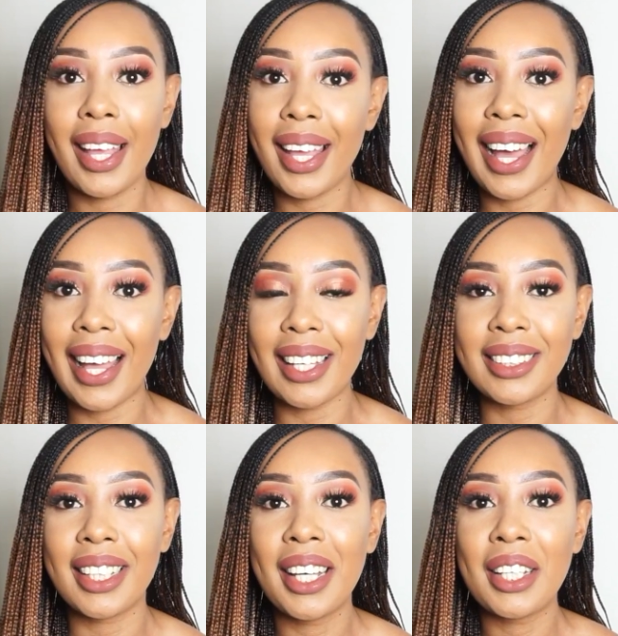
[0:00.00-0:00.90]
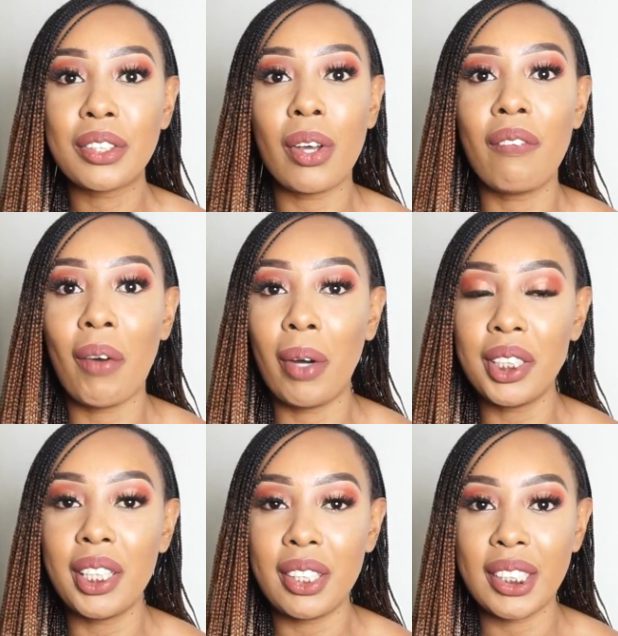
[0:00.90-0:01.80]
Hey guys, so if you're
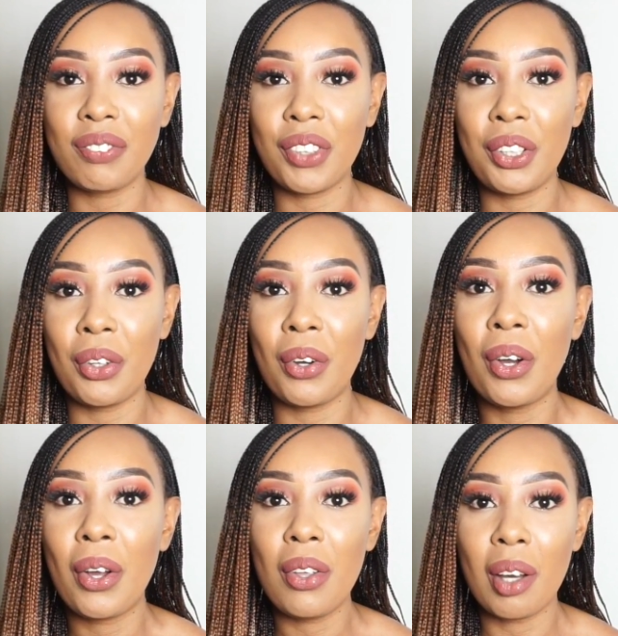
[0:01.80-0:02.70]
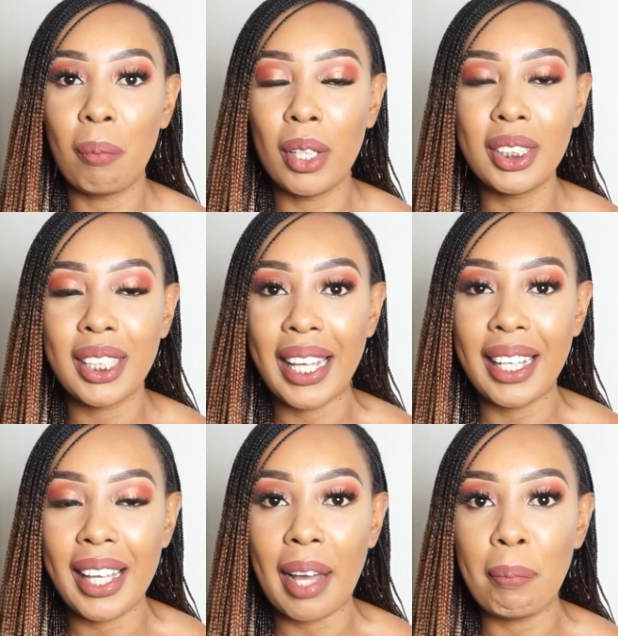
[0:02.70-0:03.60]
watching this video, you're most
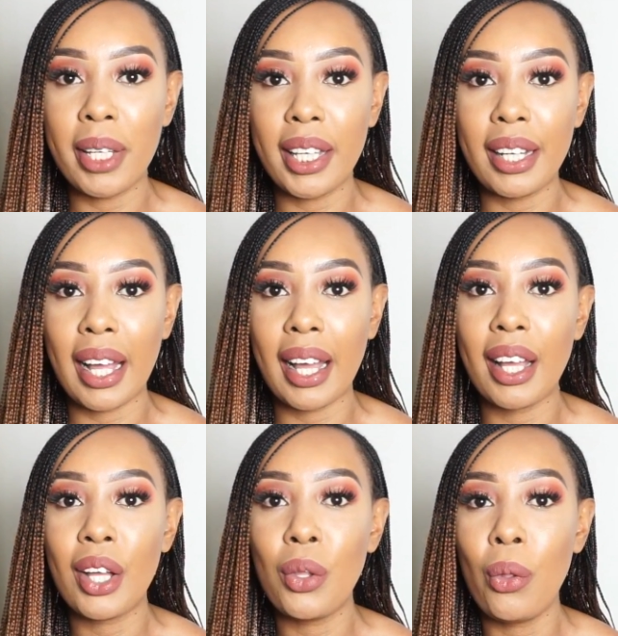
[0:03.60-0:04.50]
likely a beginner.